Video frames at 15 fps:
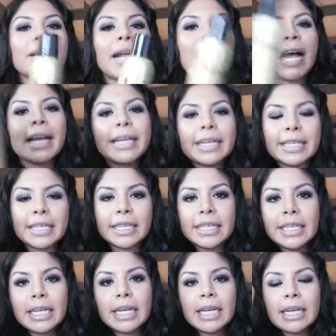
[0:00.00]
I
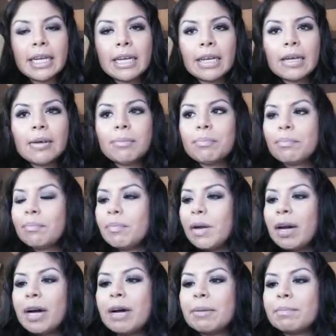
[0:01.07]

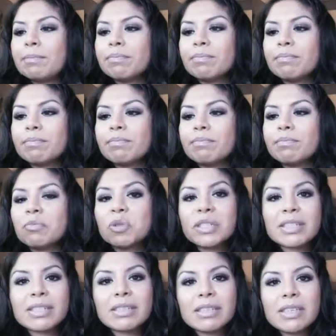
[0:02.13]
um,
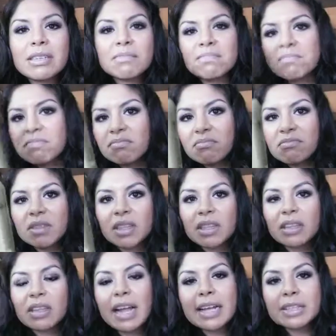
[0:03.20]
recently,
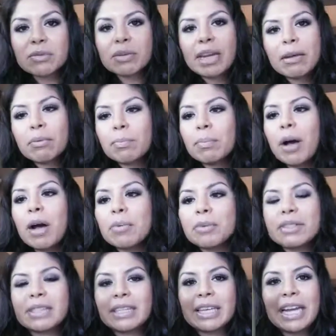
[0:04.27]
the last one I bought
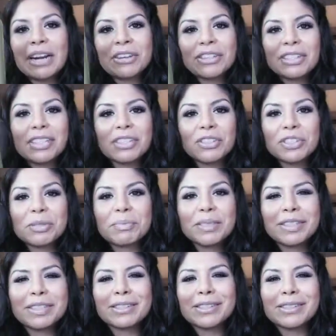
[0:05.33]
was the Keratin, just
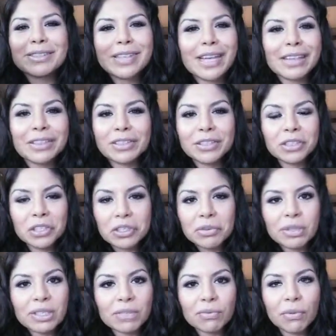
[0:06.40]
because it's like their
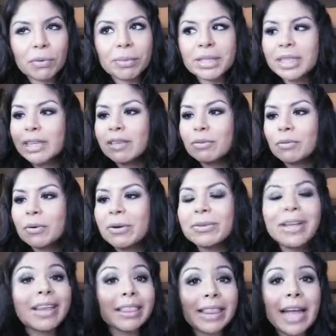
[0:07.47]
newest formula. Well,
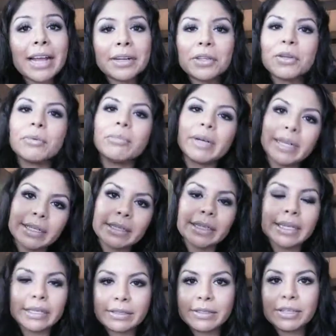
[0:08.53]
not that new, but
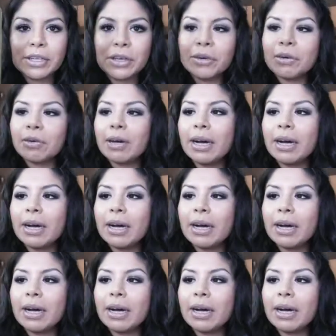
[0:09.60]
it's new.